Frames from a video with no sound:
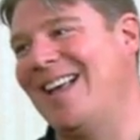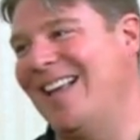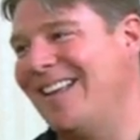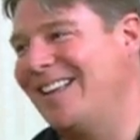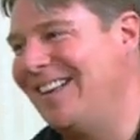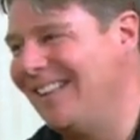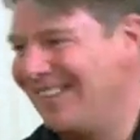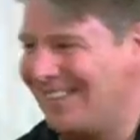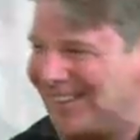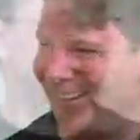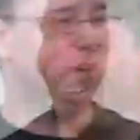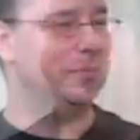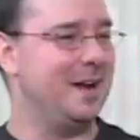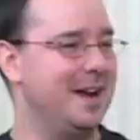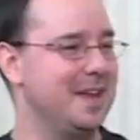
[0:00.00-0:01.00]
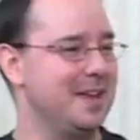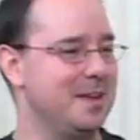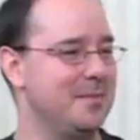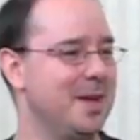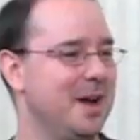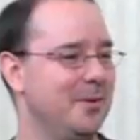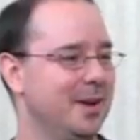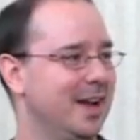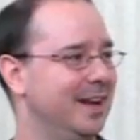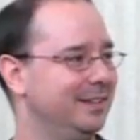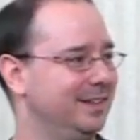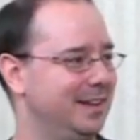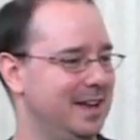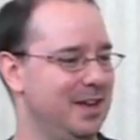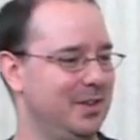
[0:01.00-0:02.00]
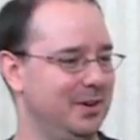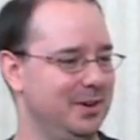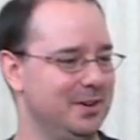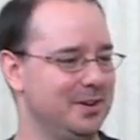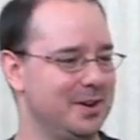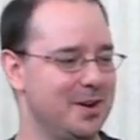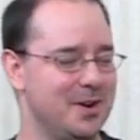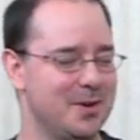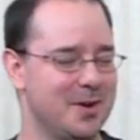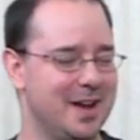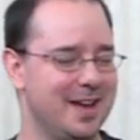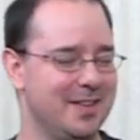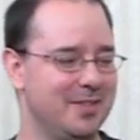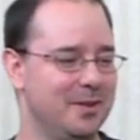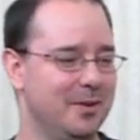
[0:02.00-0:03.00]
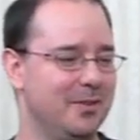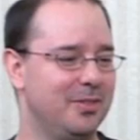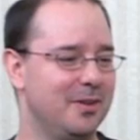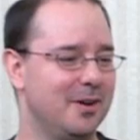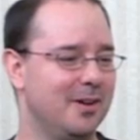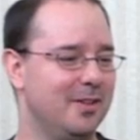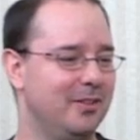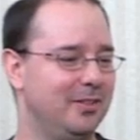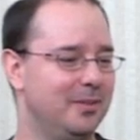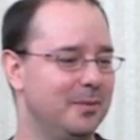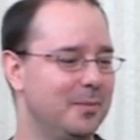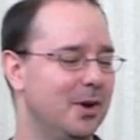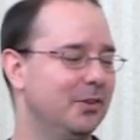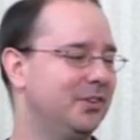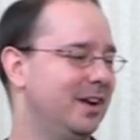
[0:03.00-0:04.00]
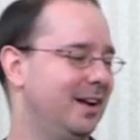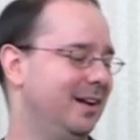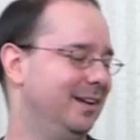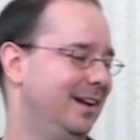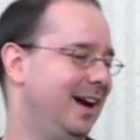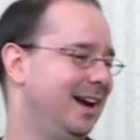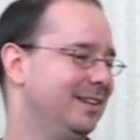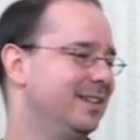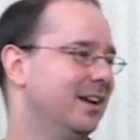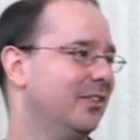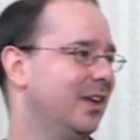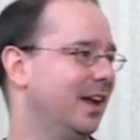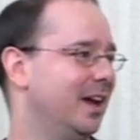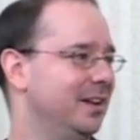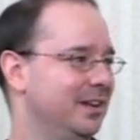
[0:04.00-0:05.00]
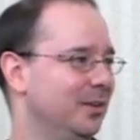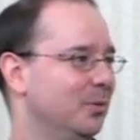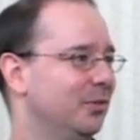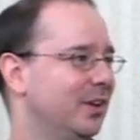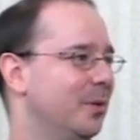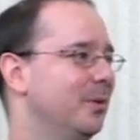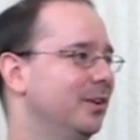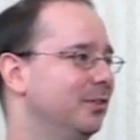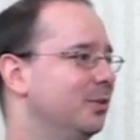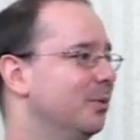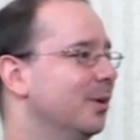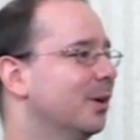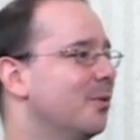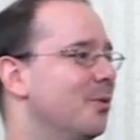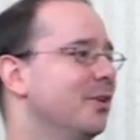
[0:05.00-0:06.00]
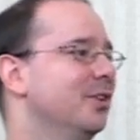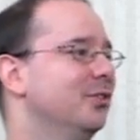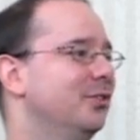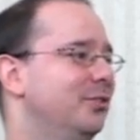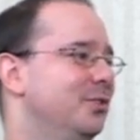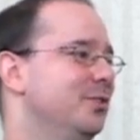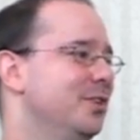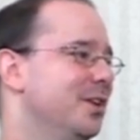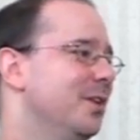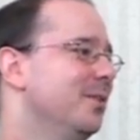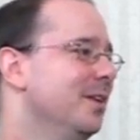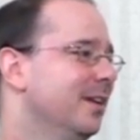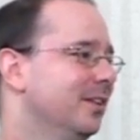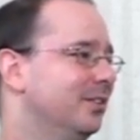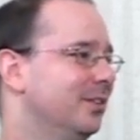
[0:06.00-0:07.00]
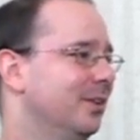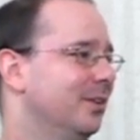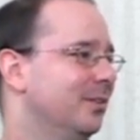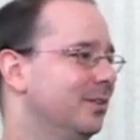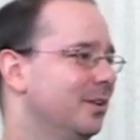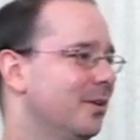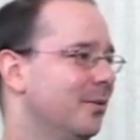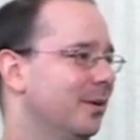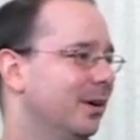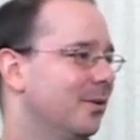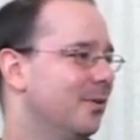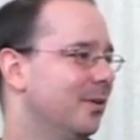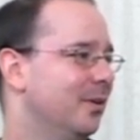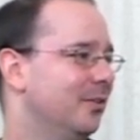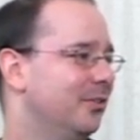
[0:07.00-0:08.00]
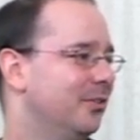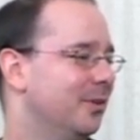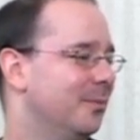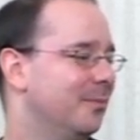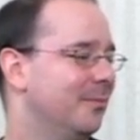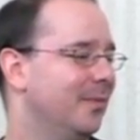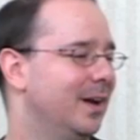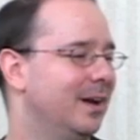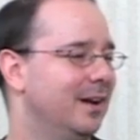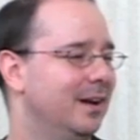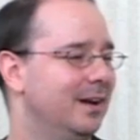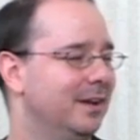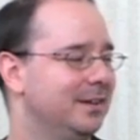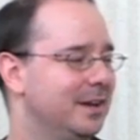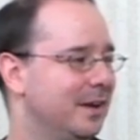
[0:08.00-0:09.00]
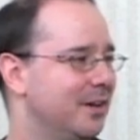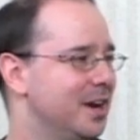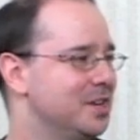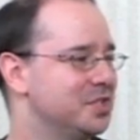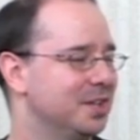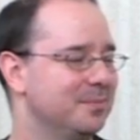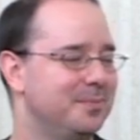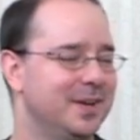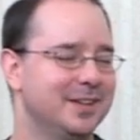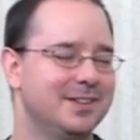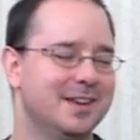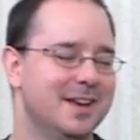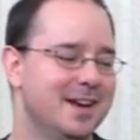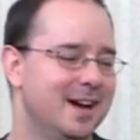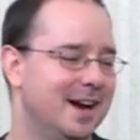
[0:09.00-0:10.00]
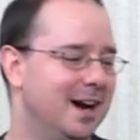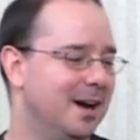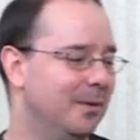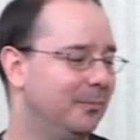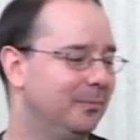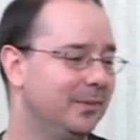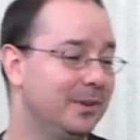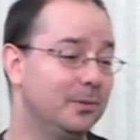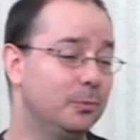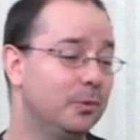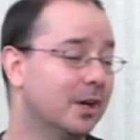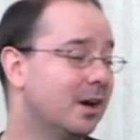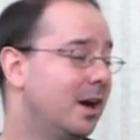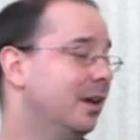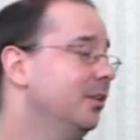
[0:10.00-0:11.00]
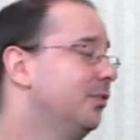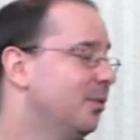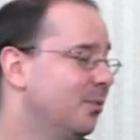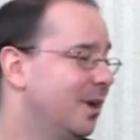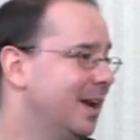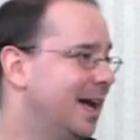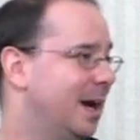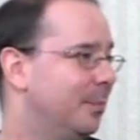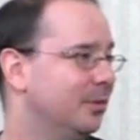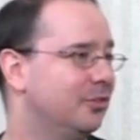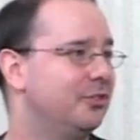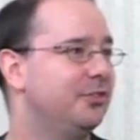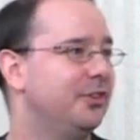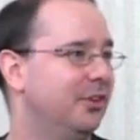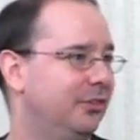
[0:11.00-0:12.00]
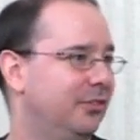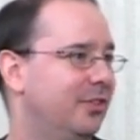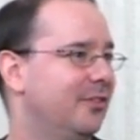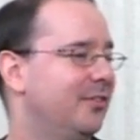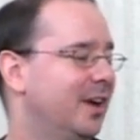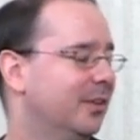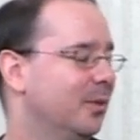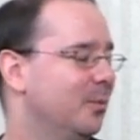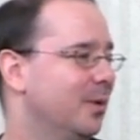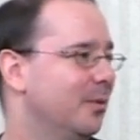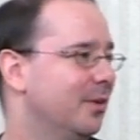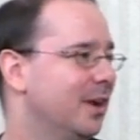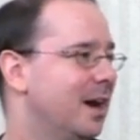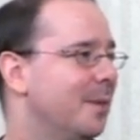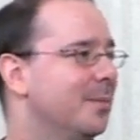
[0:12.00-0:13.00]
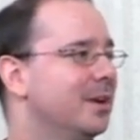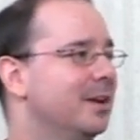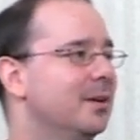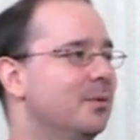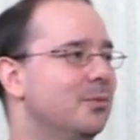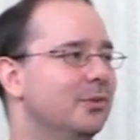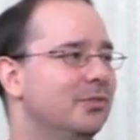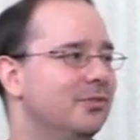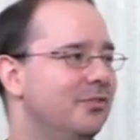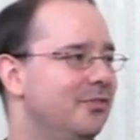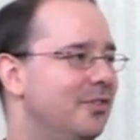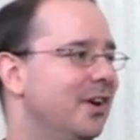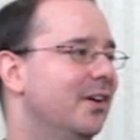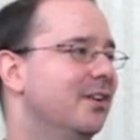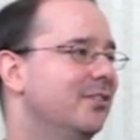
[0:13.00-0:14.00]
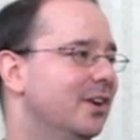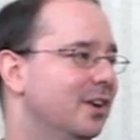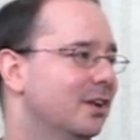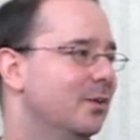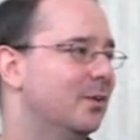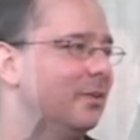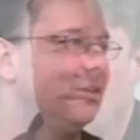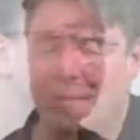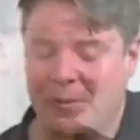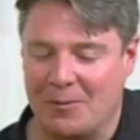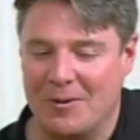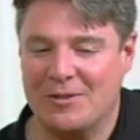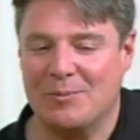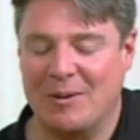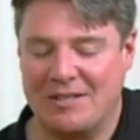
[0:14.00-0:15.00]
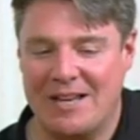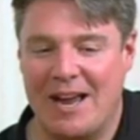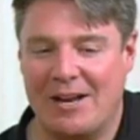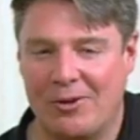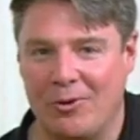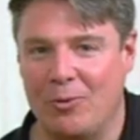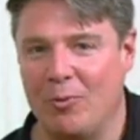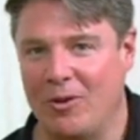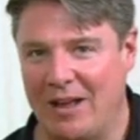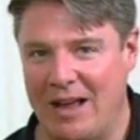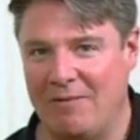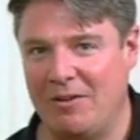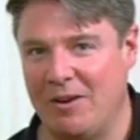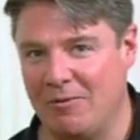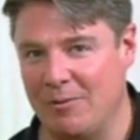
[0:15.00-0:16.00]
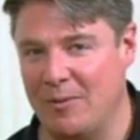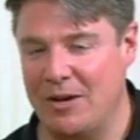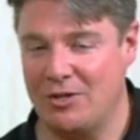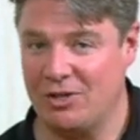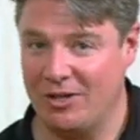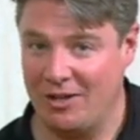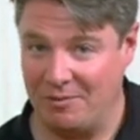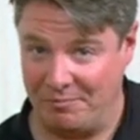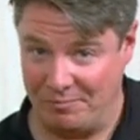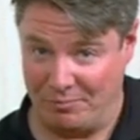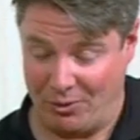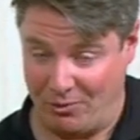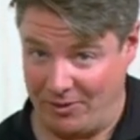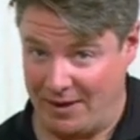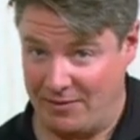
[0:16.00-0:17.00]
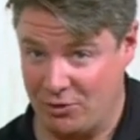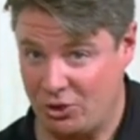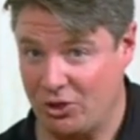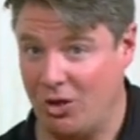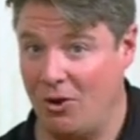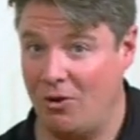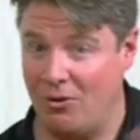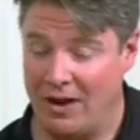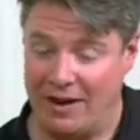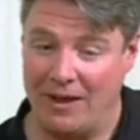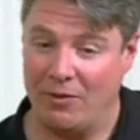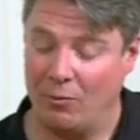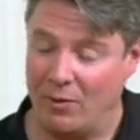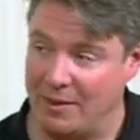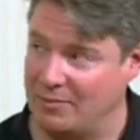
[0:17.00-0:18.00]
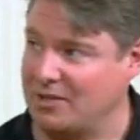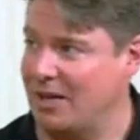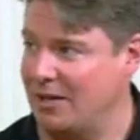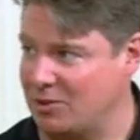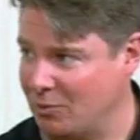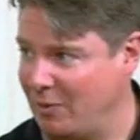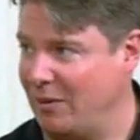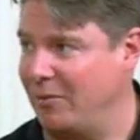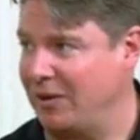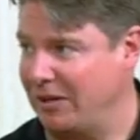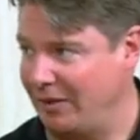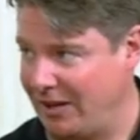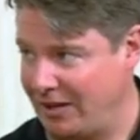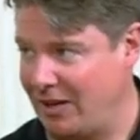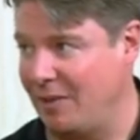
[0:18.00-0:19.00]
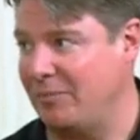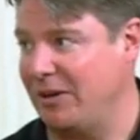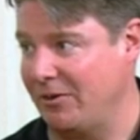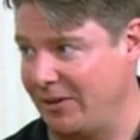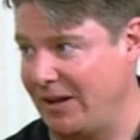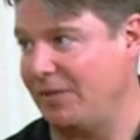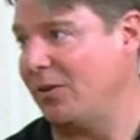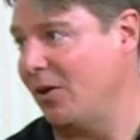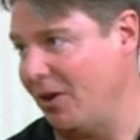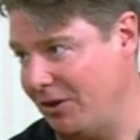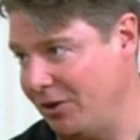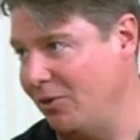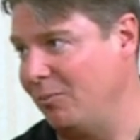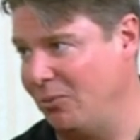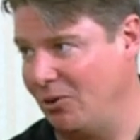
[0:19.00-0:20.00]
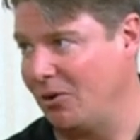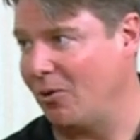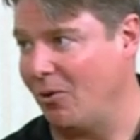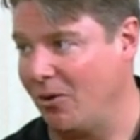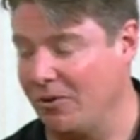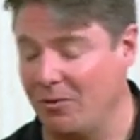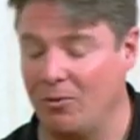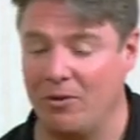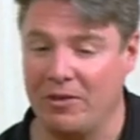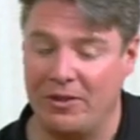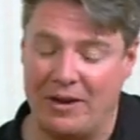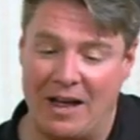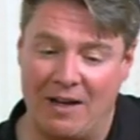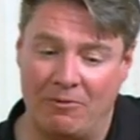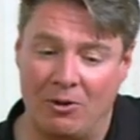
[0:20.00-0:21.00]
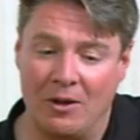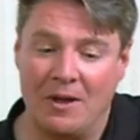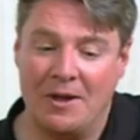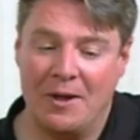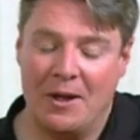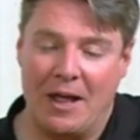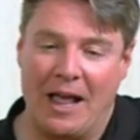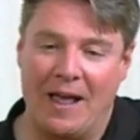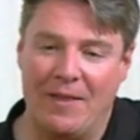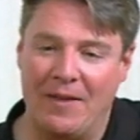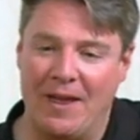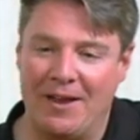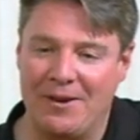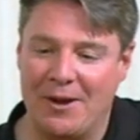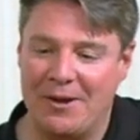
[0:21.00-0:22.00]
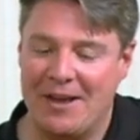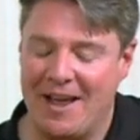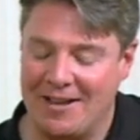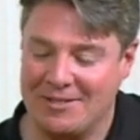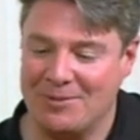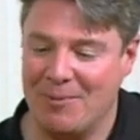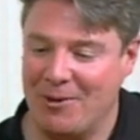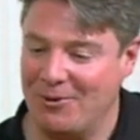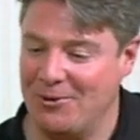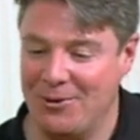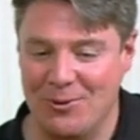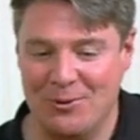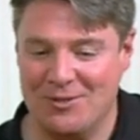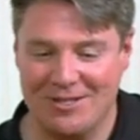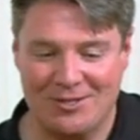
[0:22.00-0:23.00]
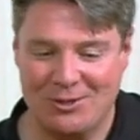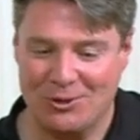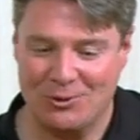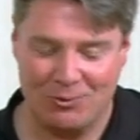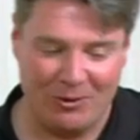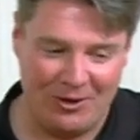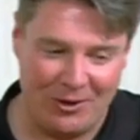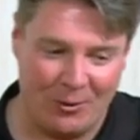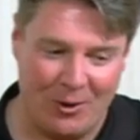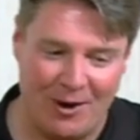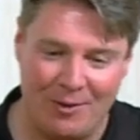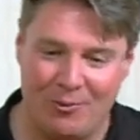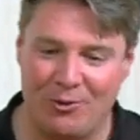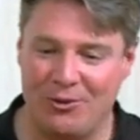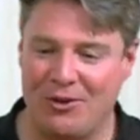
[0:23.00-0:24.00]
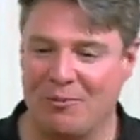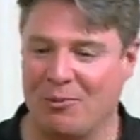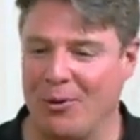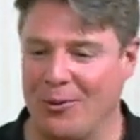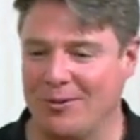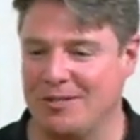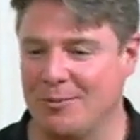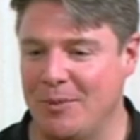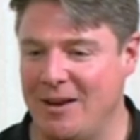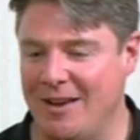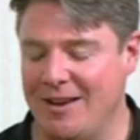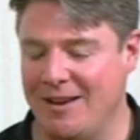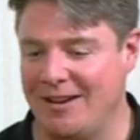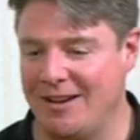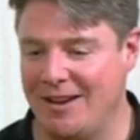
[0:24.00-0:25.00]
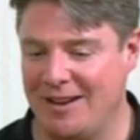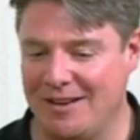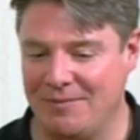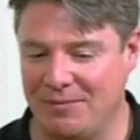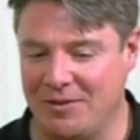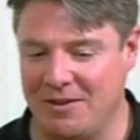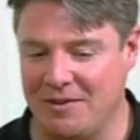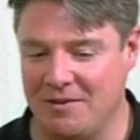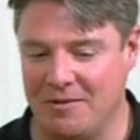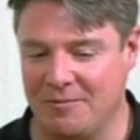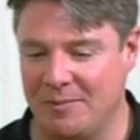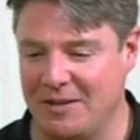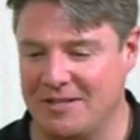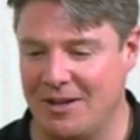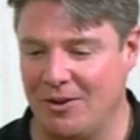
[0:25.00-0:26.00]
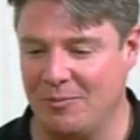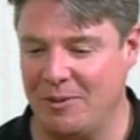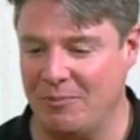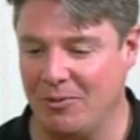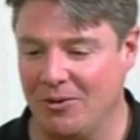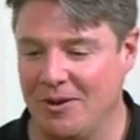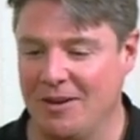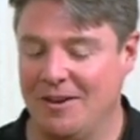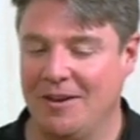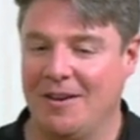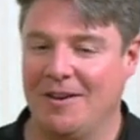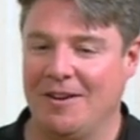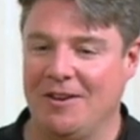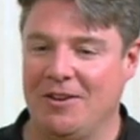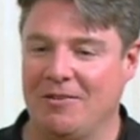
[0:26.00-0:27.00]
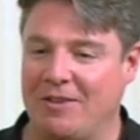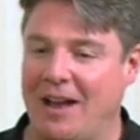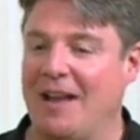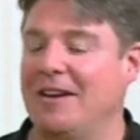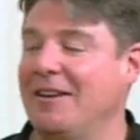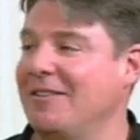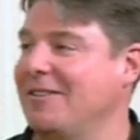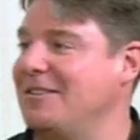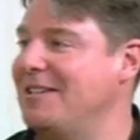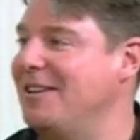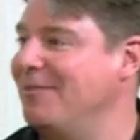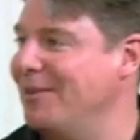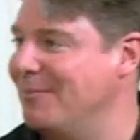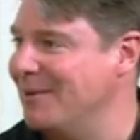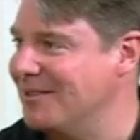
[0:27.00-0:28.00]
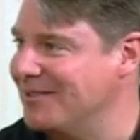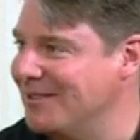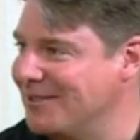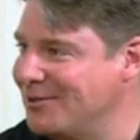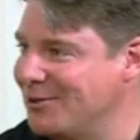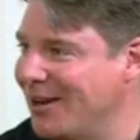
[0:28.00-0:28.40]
we talked by email. We got together. The most high-tech thing I did was I went into a recording studio to record some narration. But regardless of what happens, just the fact that we were nominated was very, very cool. Well, spectacular, and we'll have the information up both on the show and on the website so people can link up and either get the audiobook or the novel. And then you had some other news that's just really incredible. You broke to me, and you've been telling people you've gotten into the TV business, John.